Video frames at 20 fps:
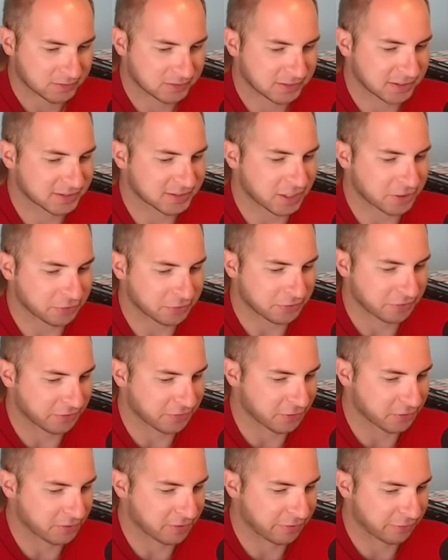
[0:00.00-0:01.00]

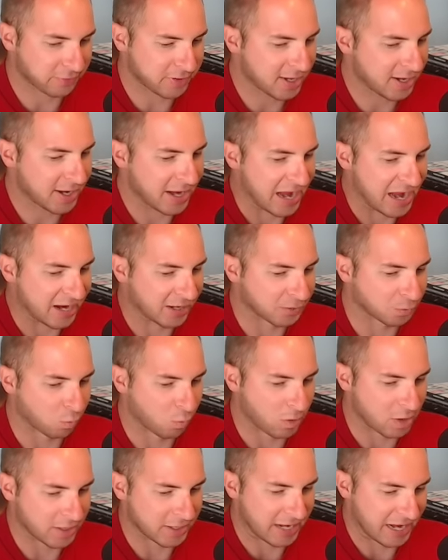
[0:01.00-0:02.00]
633 and
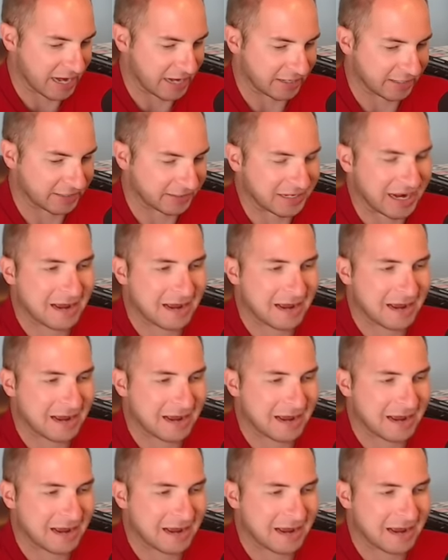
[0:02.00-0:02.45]
180.